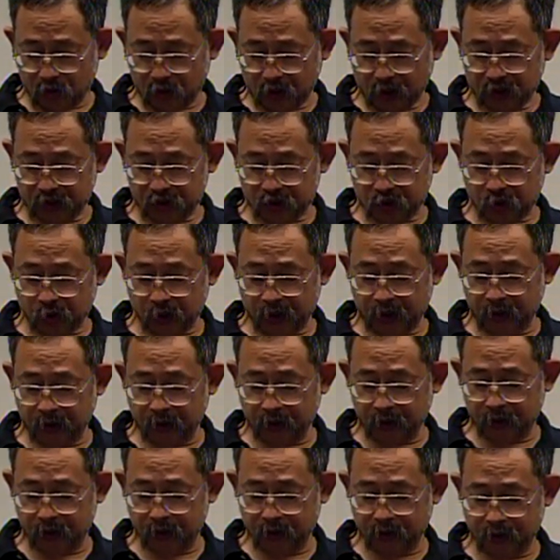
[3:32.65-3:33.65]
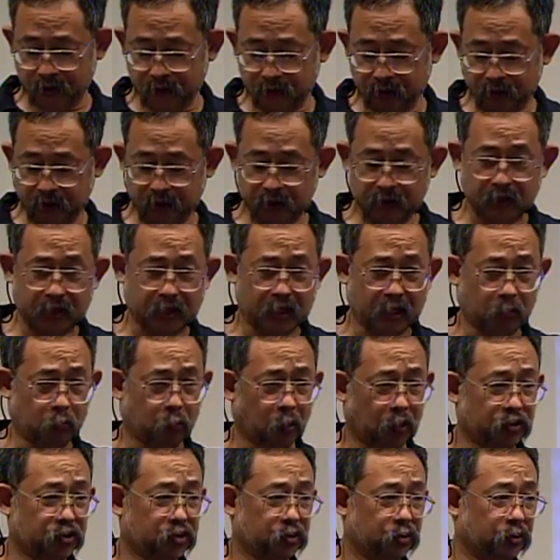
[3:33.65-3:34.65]
touchscreen, it
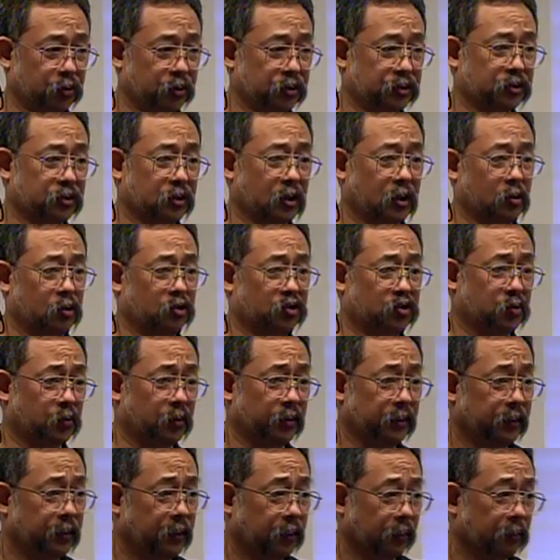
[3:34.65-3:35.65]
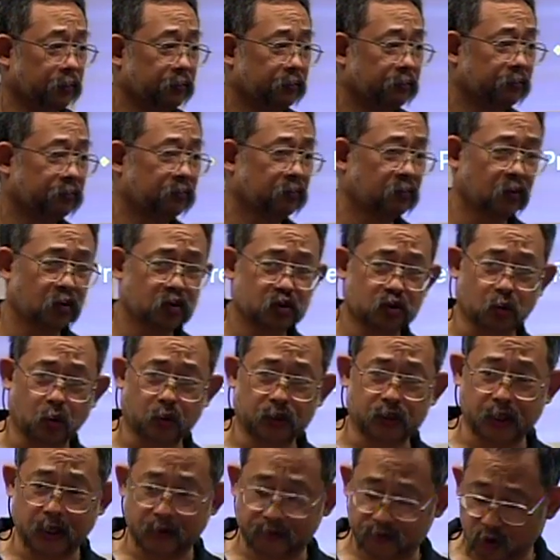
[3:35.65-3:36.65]
runs through this screen here. So
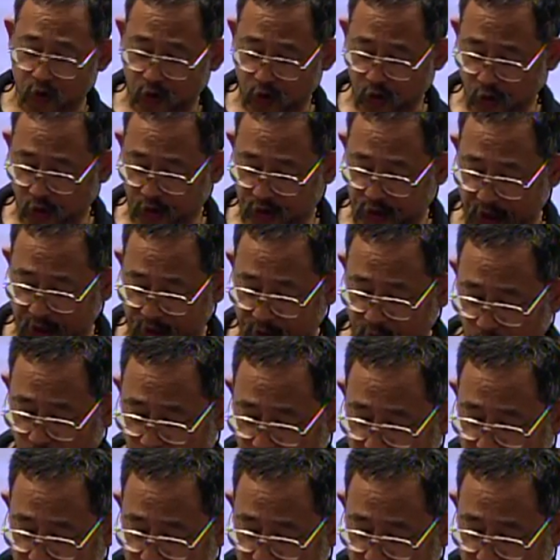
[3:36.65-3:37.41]
what you have to do is you have to